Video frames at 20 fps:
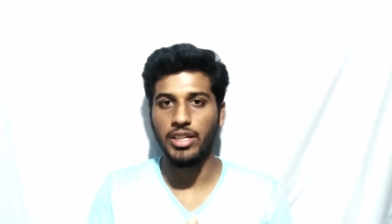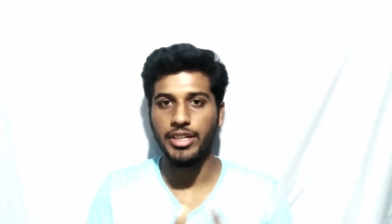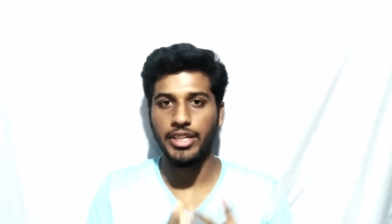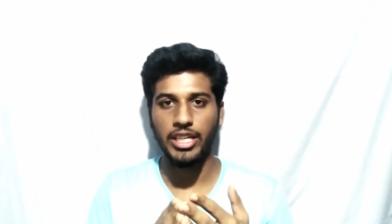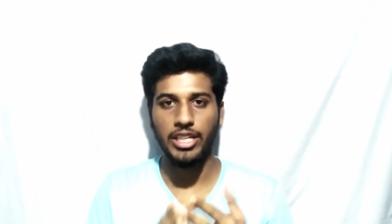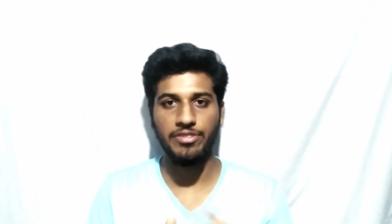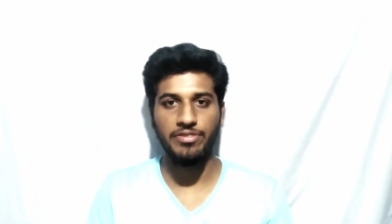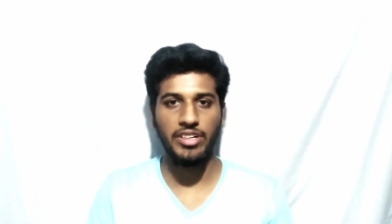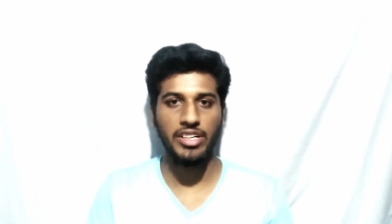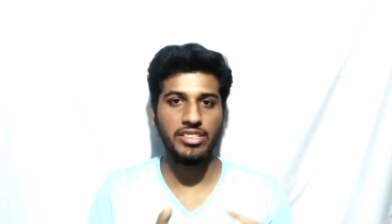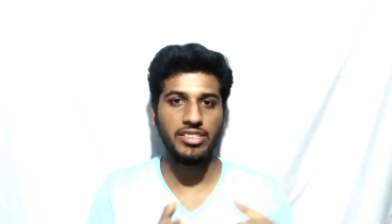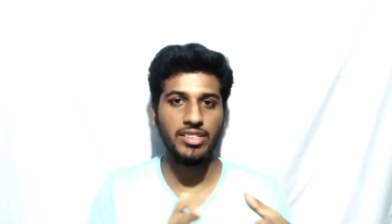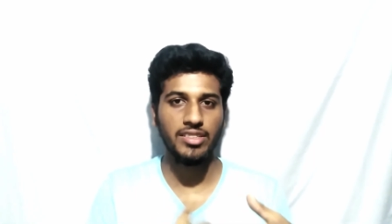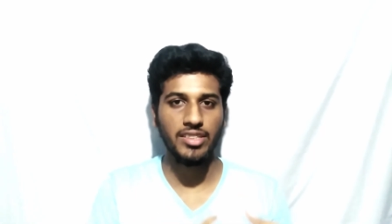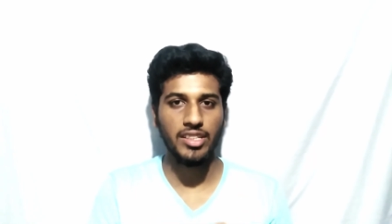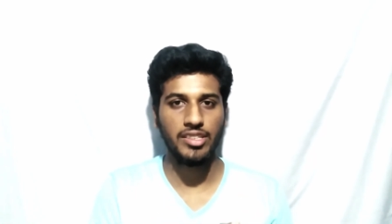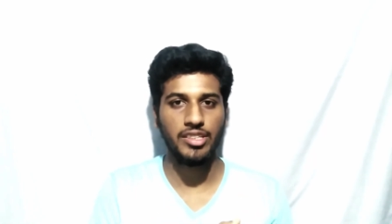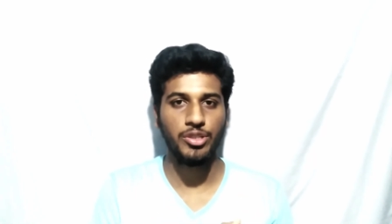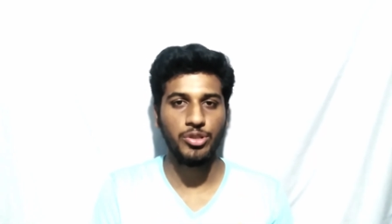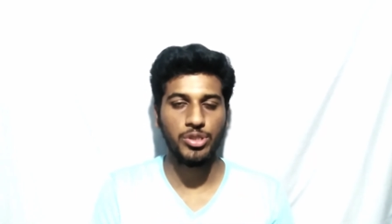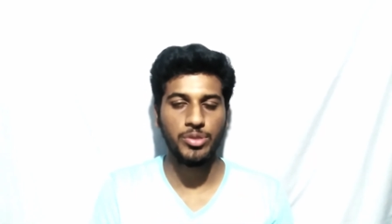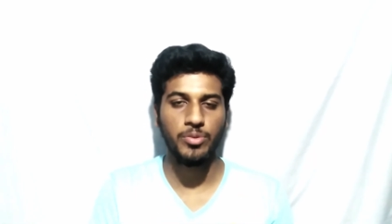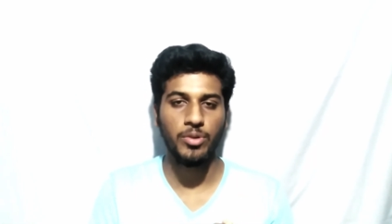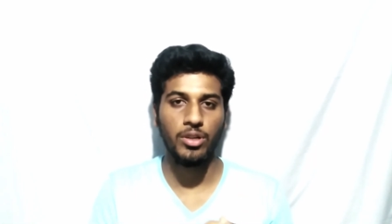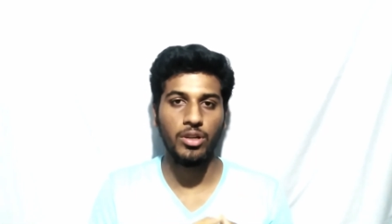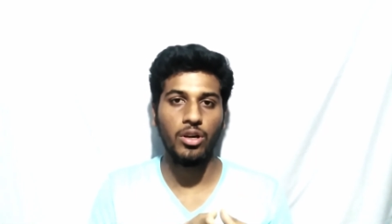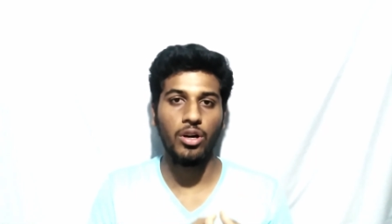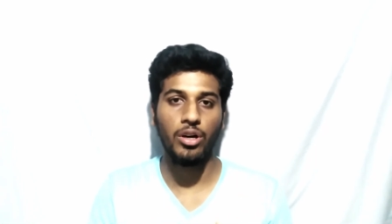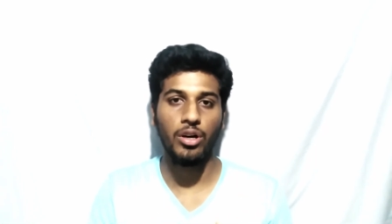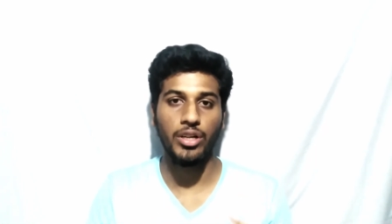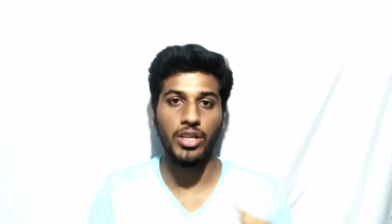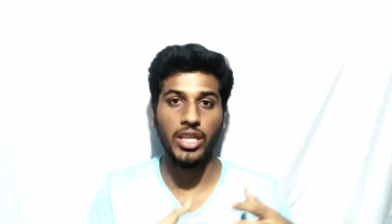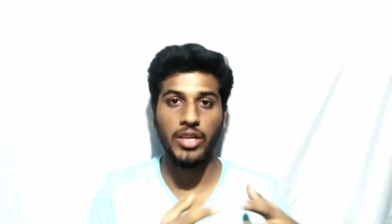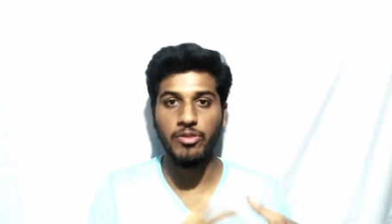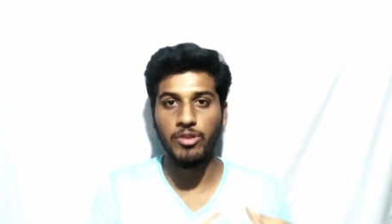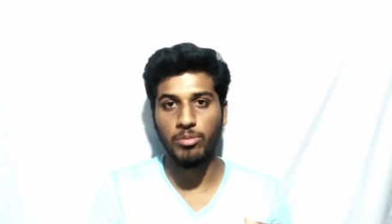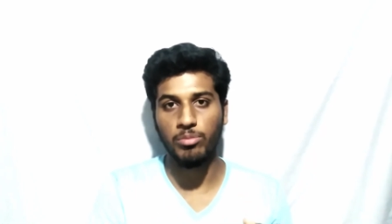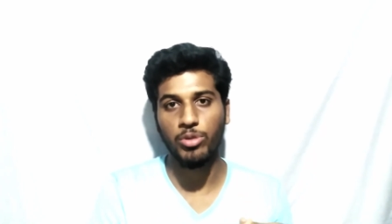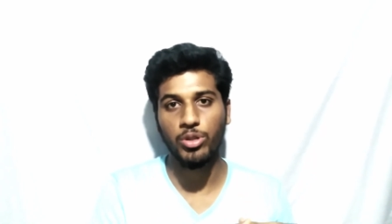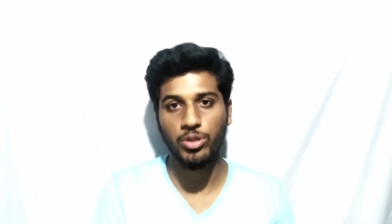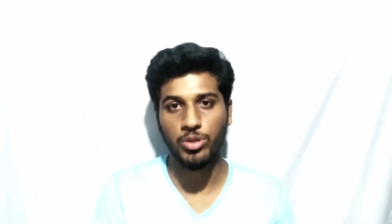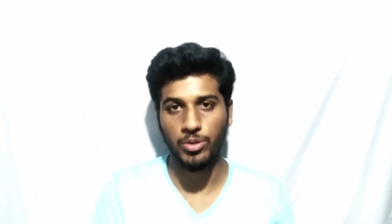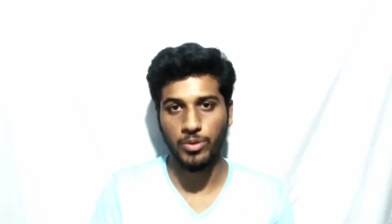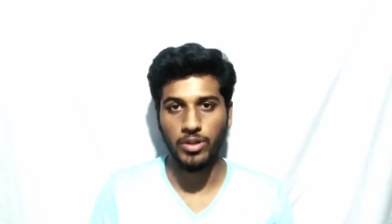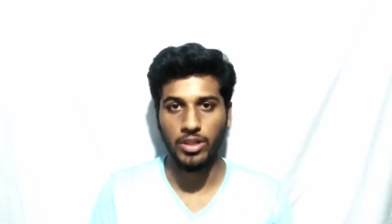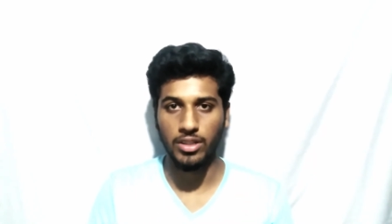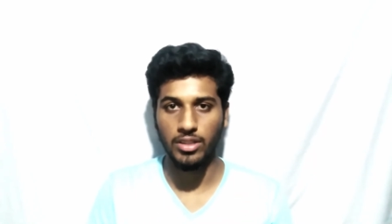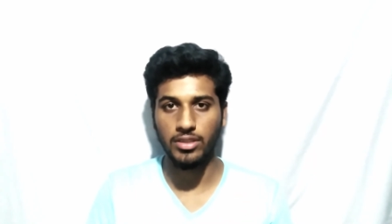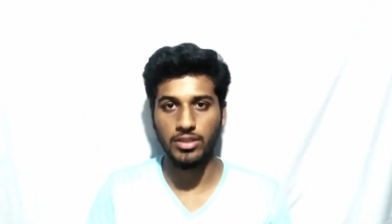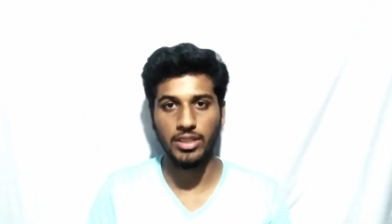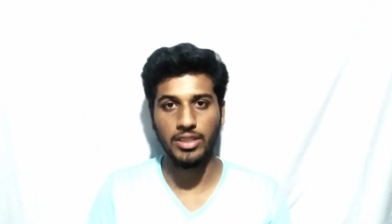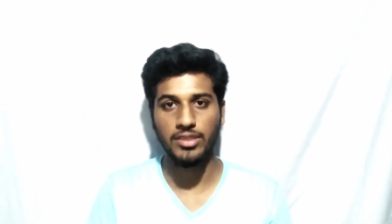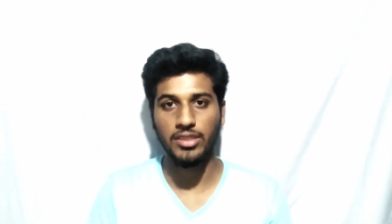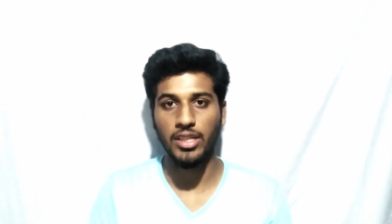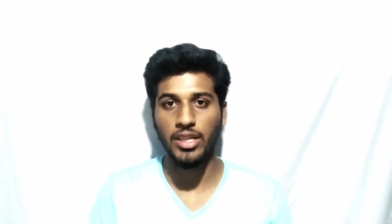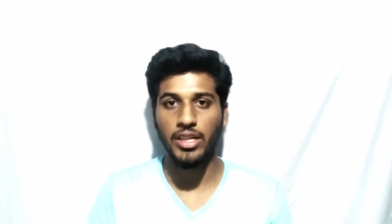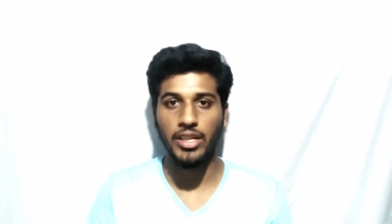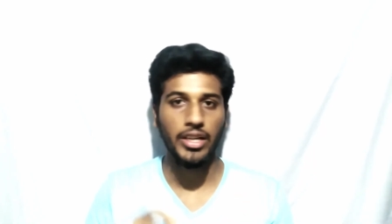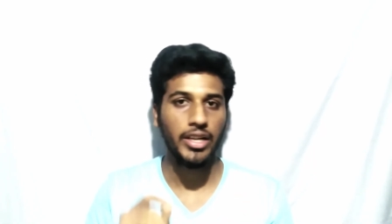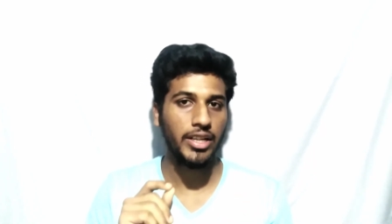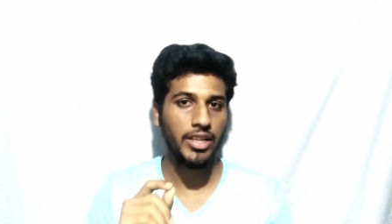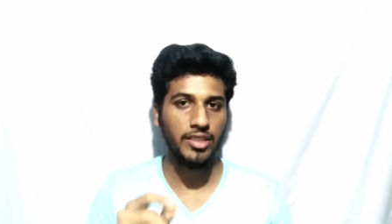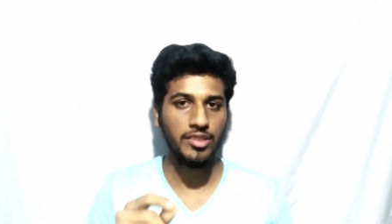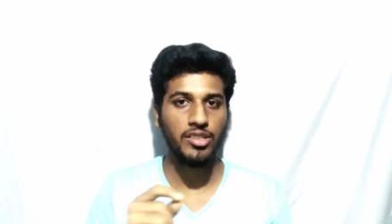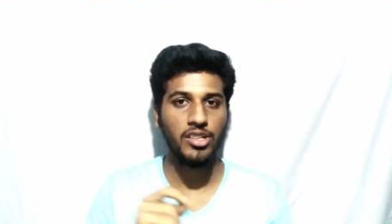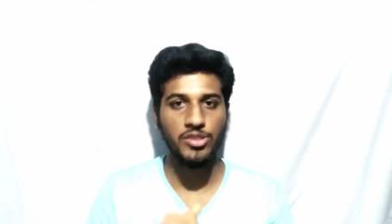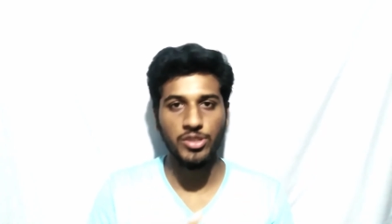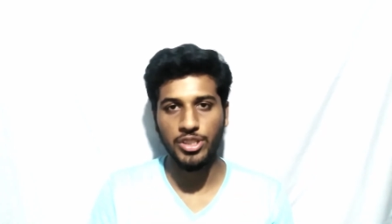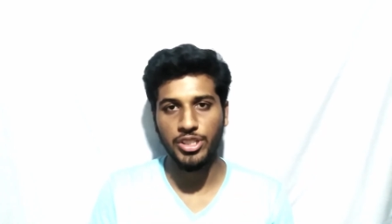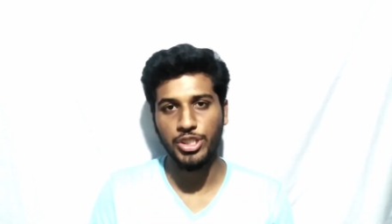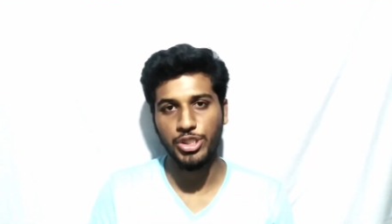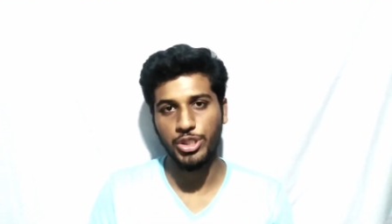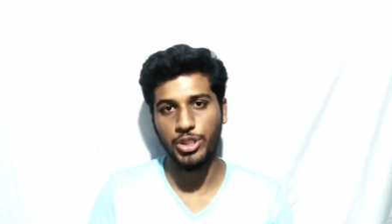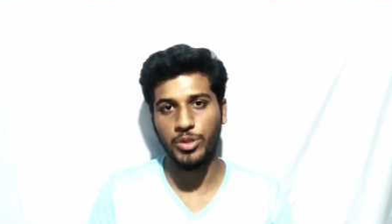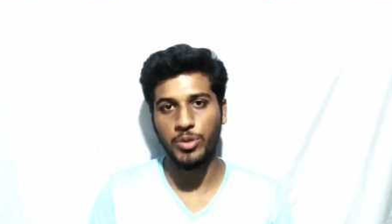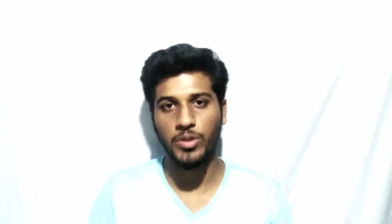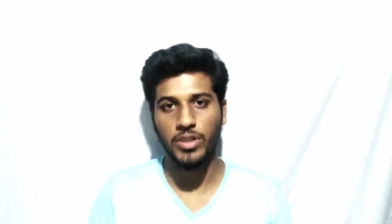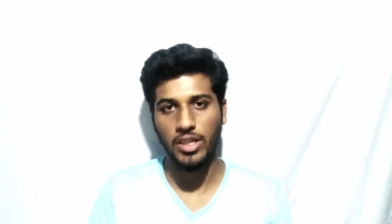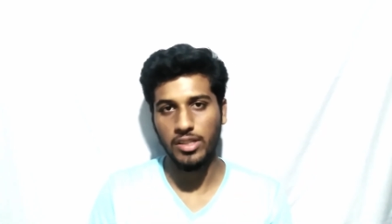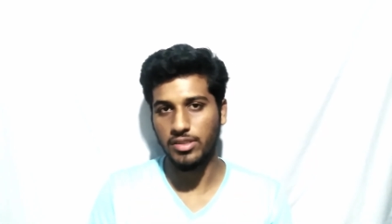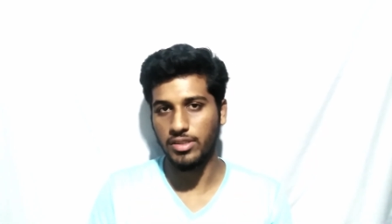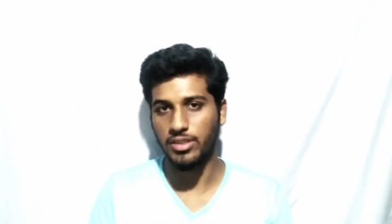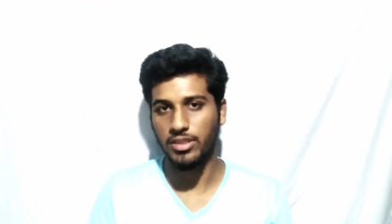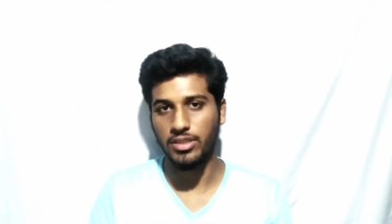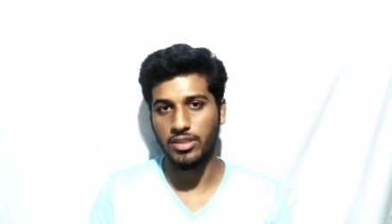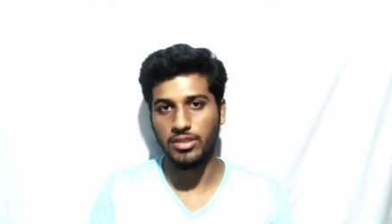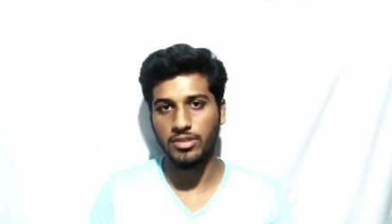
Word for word: It functions as usual or even more cruel. Thus, it is also an issue to consider.